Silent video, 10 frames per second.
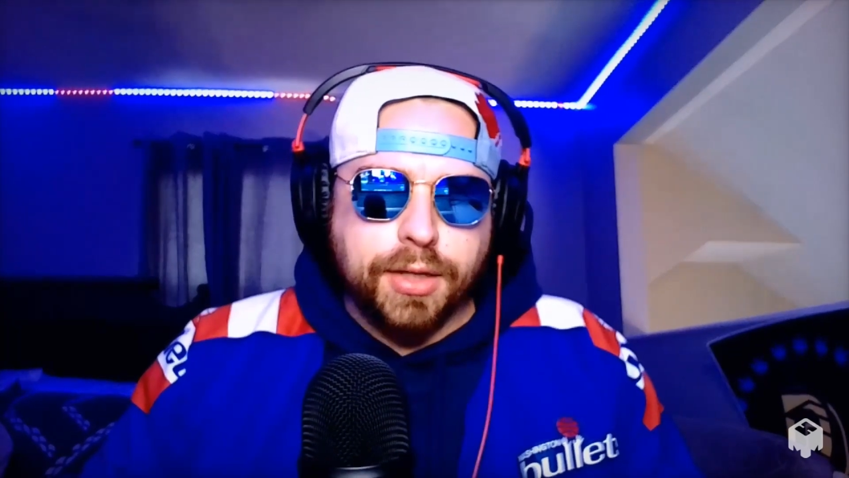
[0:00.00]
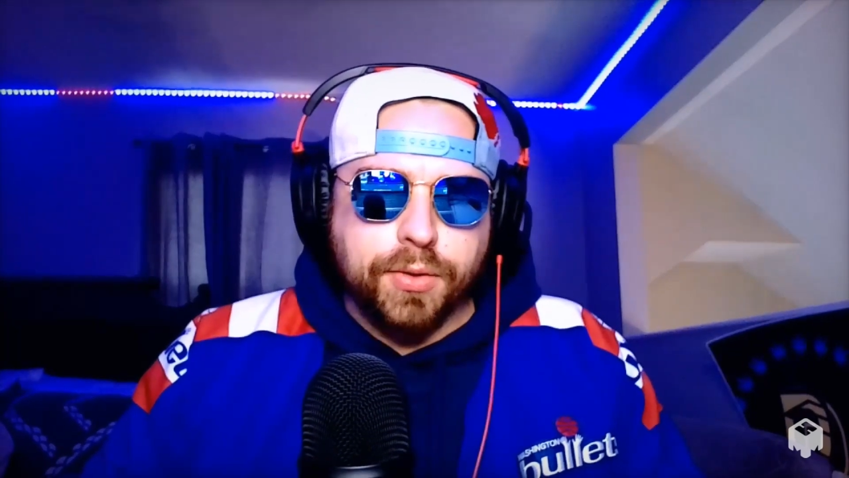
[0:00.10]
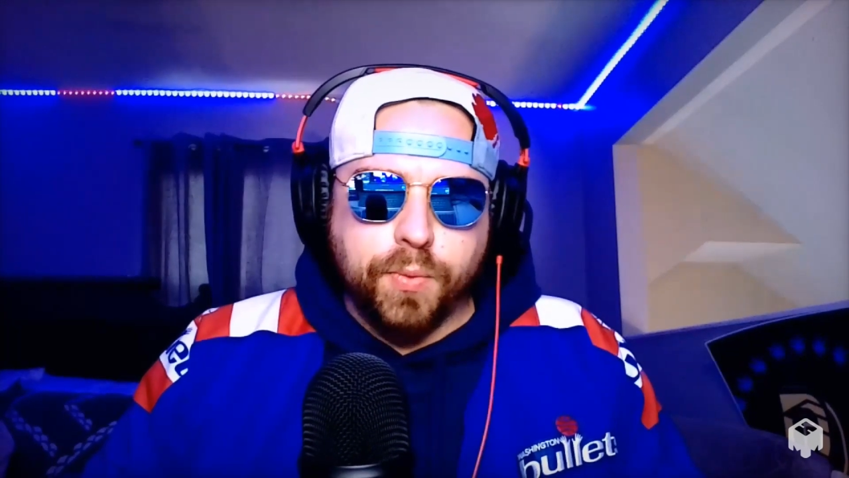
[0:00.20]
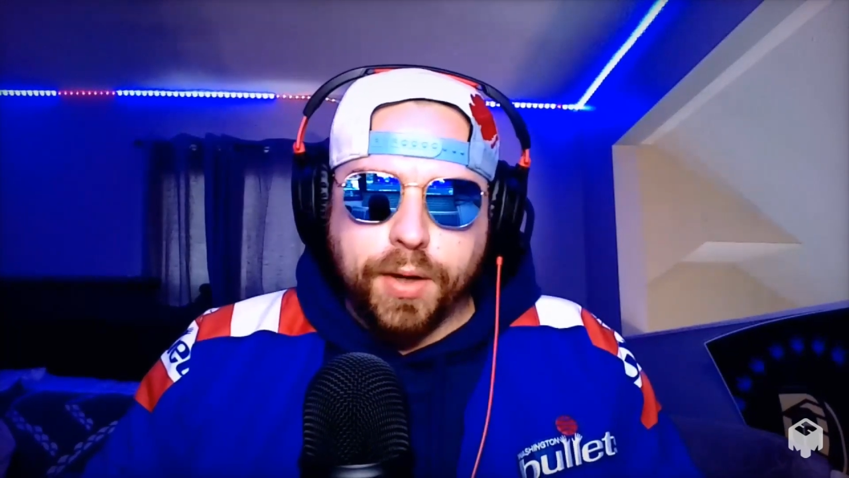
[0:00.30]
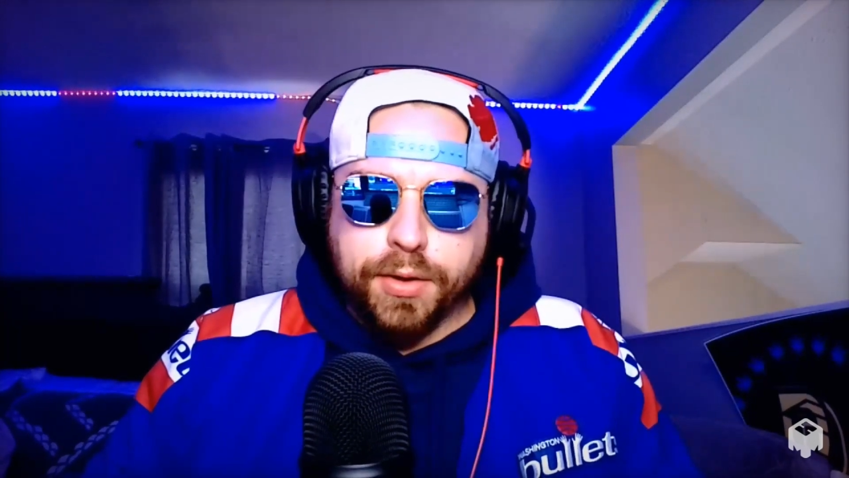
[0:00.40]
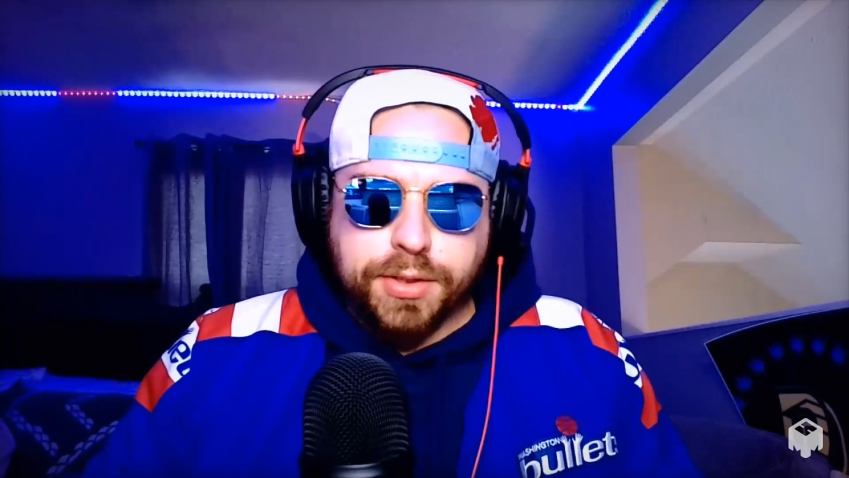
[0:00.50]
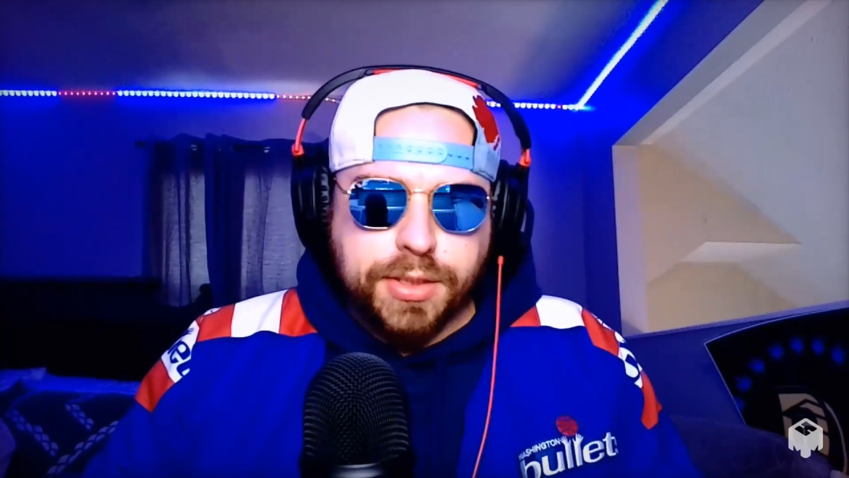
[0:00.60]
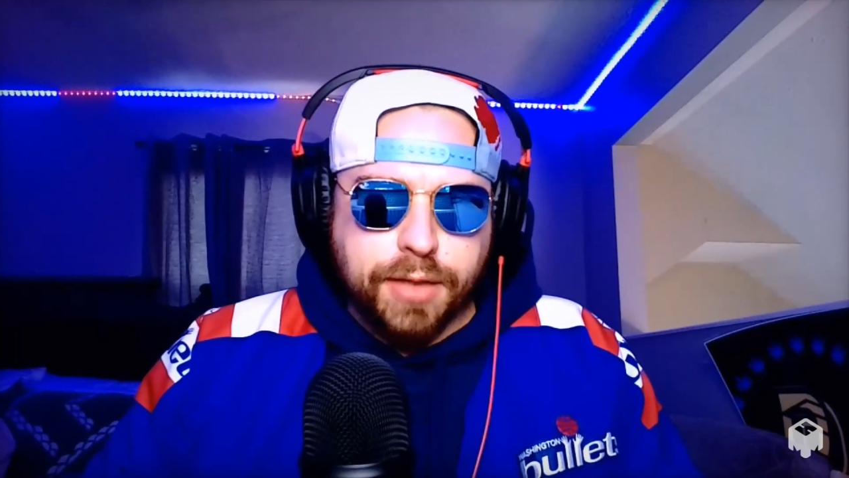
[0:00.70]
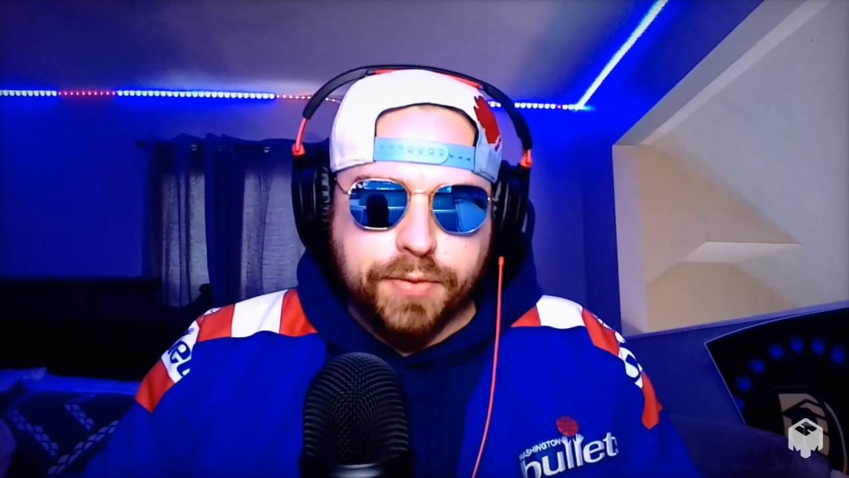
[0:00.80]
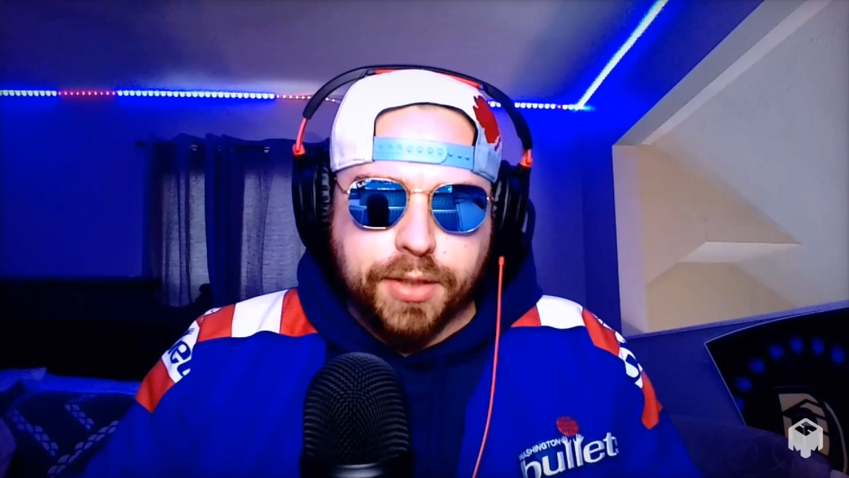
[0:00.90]
the weird
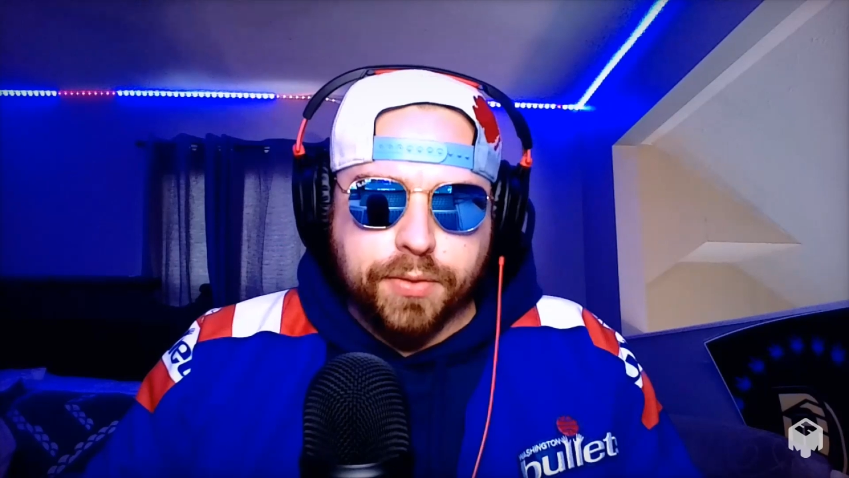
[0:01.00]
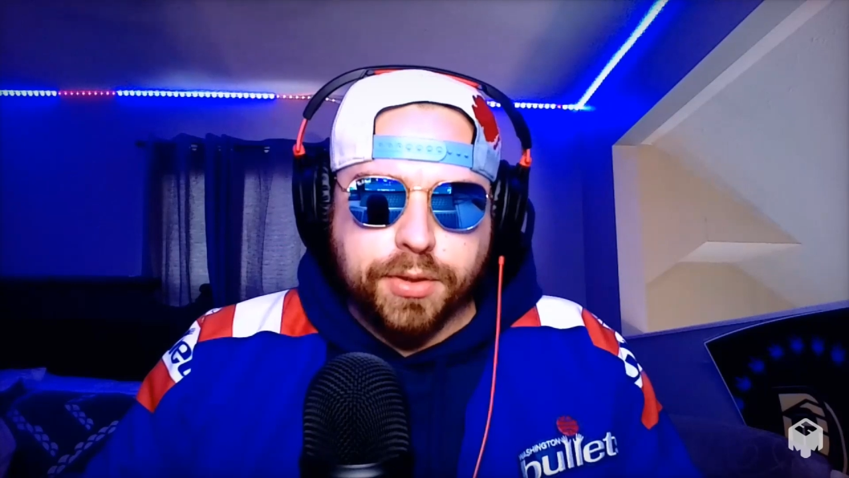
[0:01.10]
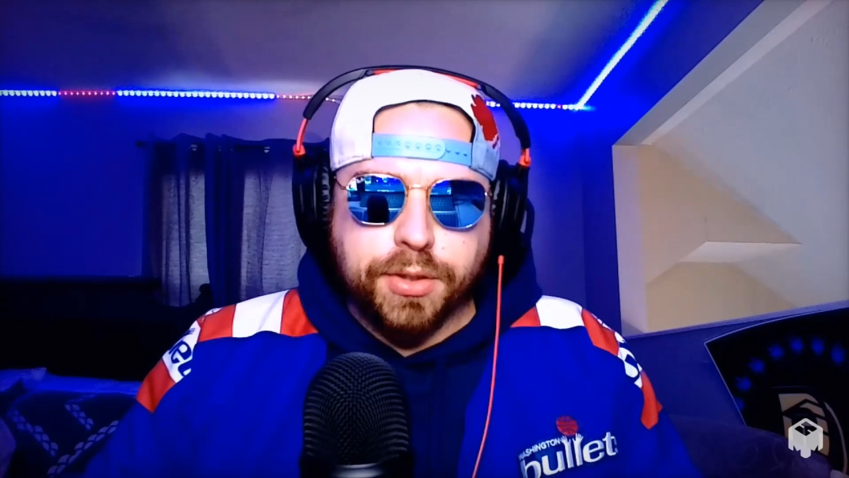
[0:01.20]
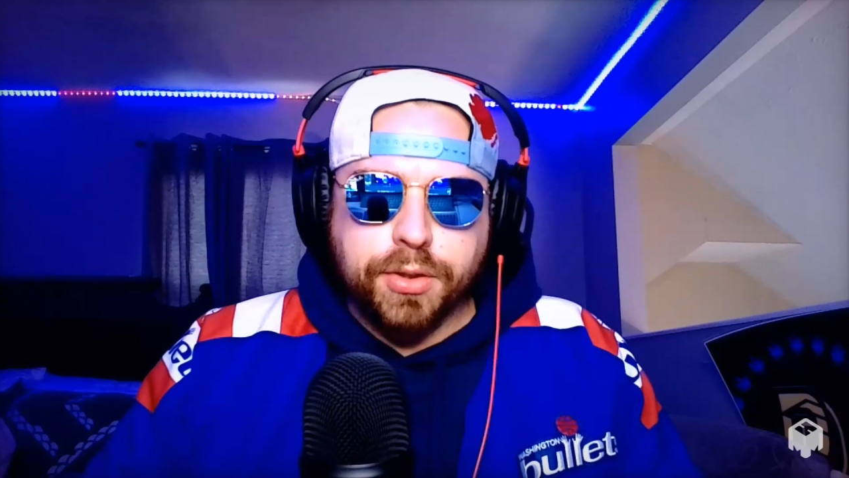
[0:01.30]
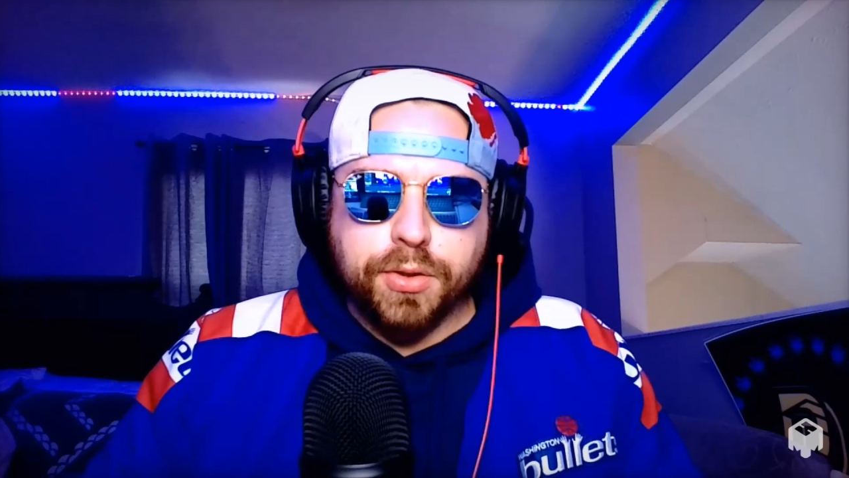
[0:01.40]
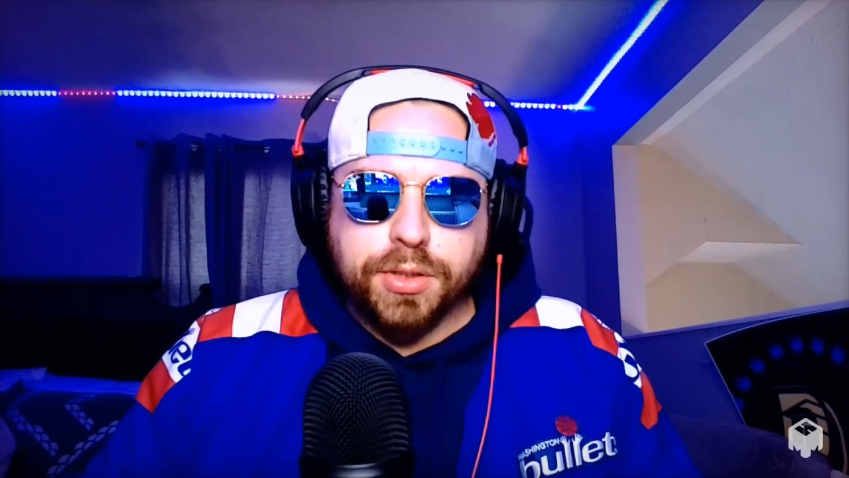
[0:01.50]
stuff that he would do.